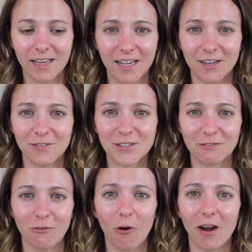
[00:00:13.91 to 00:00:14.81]
land of
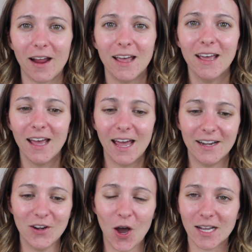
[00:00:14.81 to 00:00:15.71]
Sephora
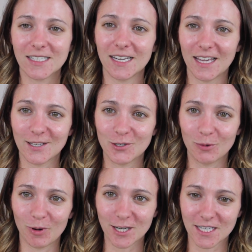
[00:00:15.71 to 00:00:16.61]
and not sticking
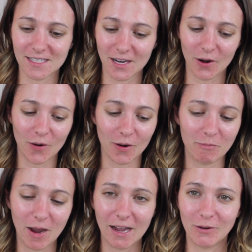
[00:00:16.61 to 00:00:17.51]
to Project Zero
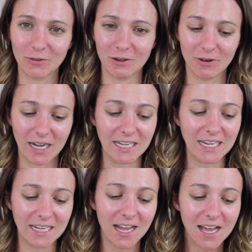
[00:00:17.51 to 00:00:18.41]
or buying only what I
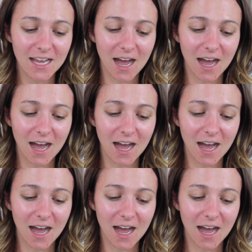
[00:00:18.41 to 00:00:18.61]
need.